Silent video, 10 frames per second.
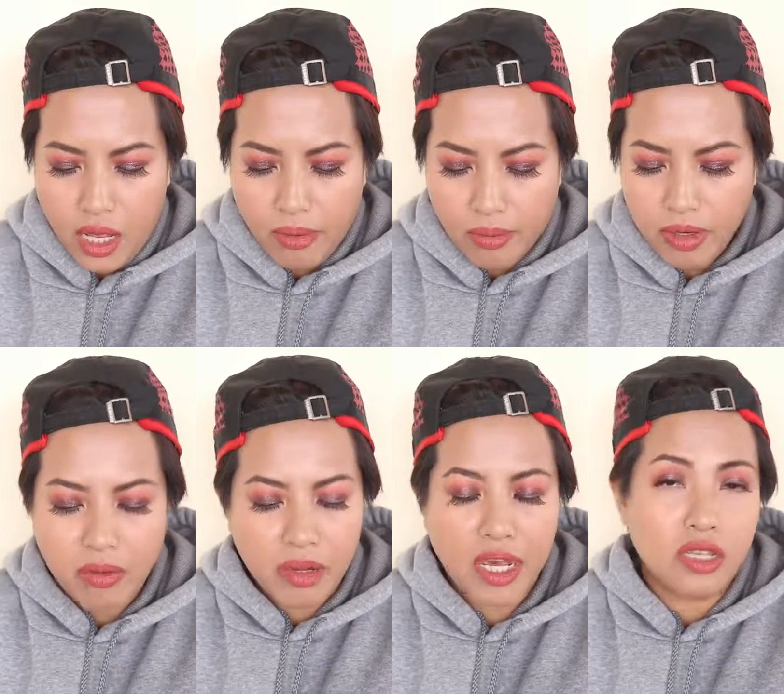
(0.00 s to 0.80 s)
I'm
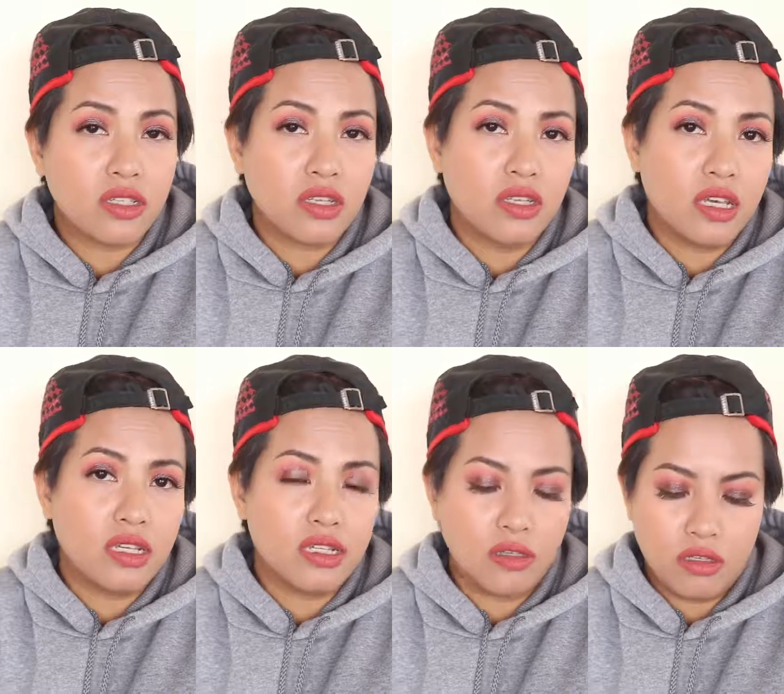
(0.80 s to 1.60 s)
going to pass on
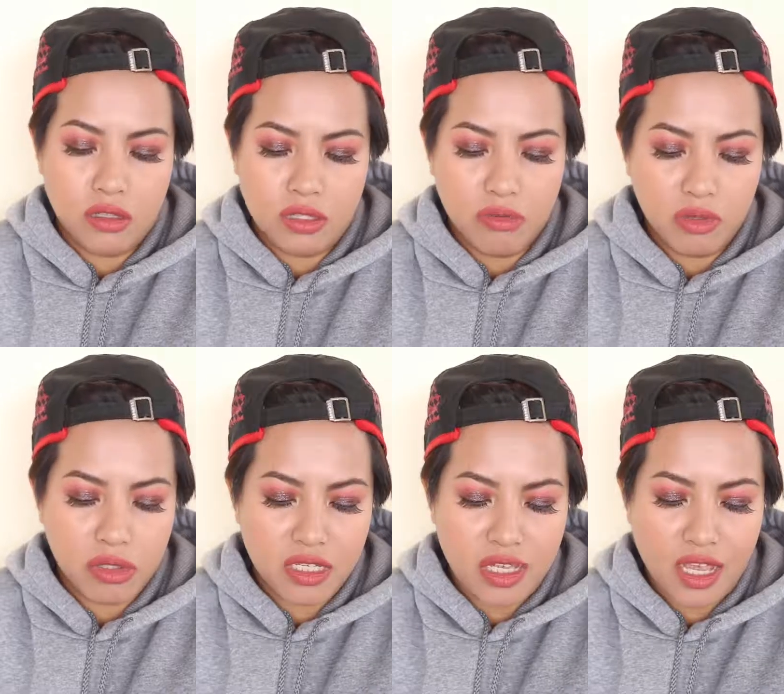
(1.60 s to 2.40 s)
this simply
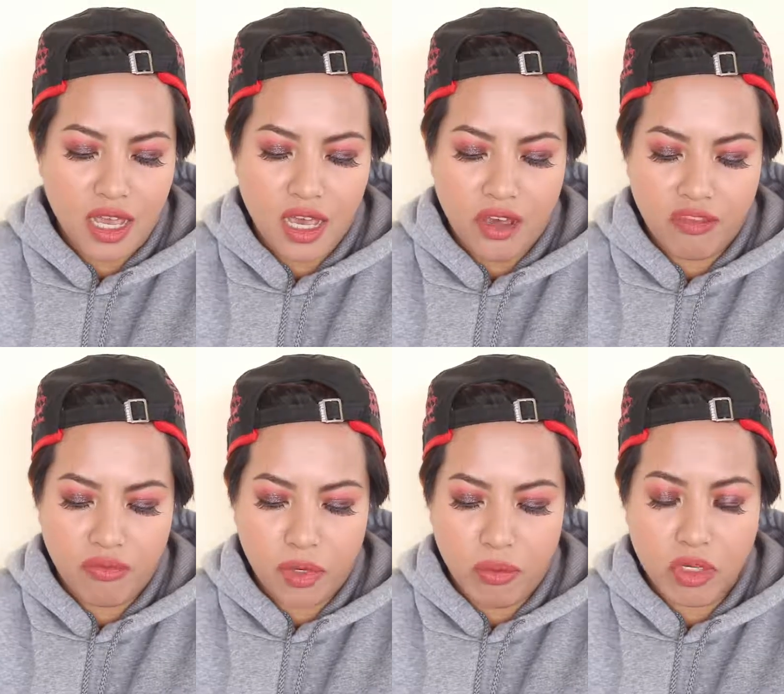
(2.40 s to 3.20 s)
because I
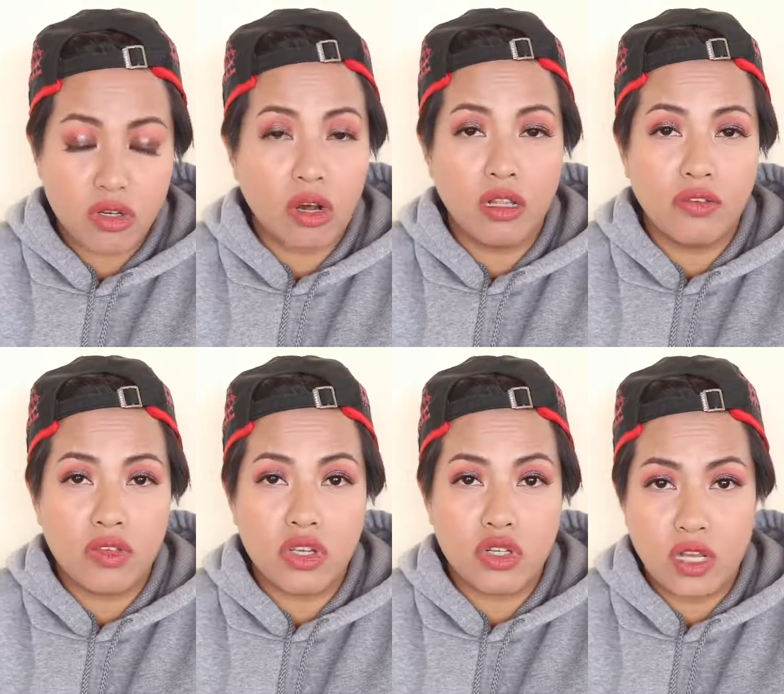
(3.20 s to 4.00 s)
have pretty much all
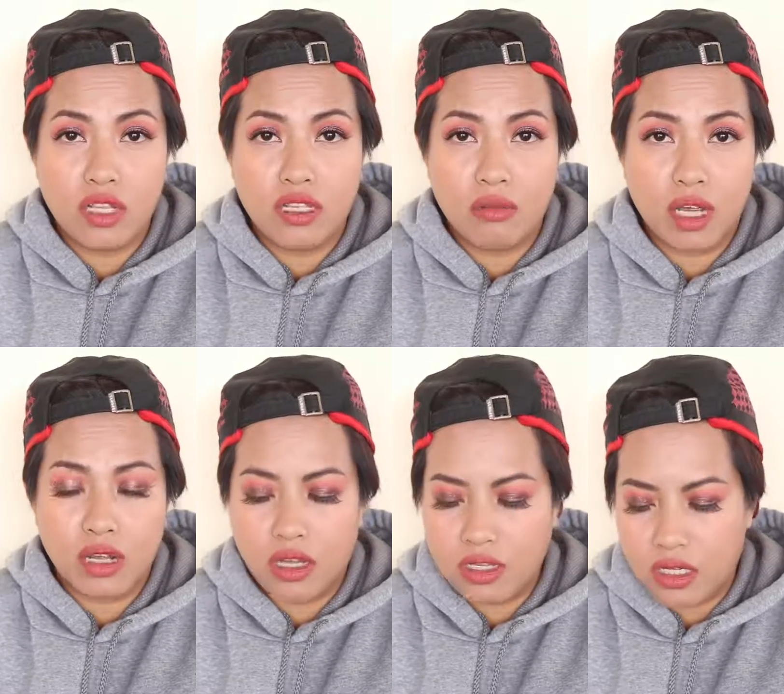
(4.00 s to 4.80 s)
of these shades in my
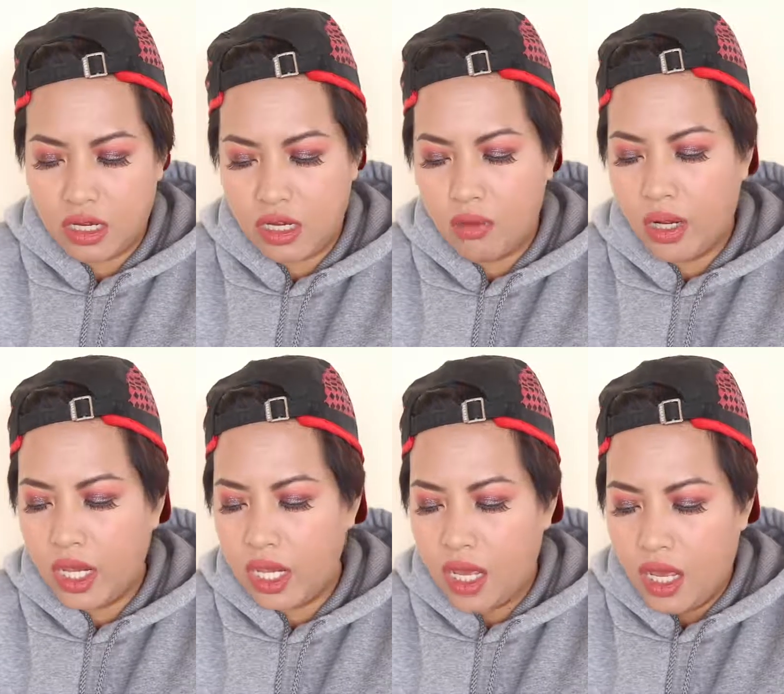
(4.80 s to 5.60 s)
collection
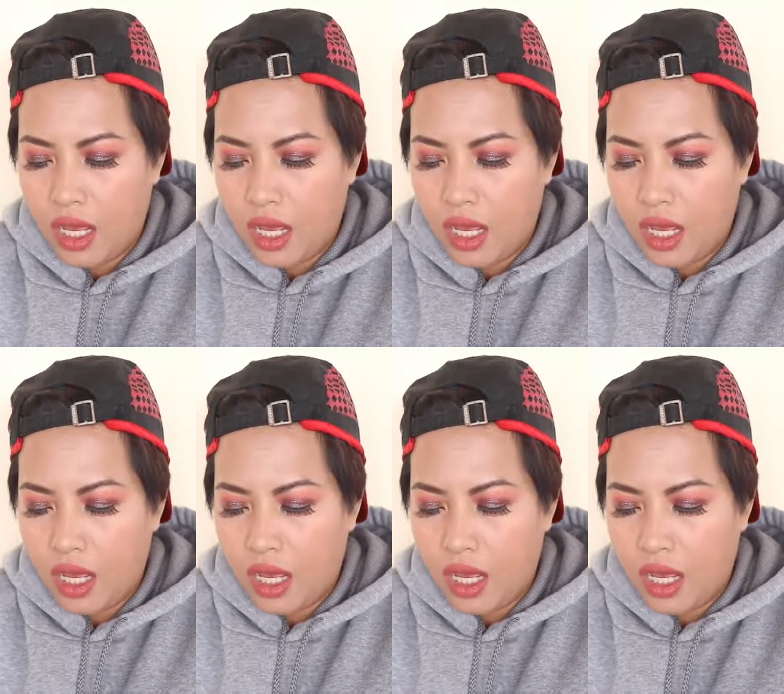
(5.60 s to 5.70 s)
anyway.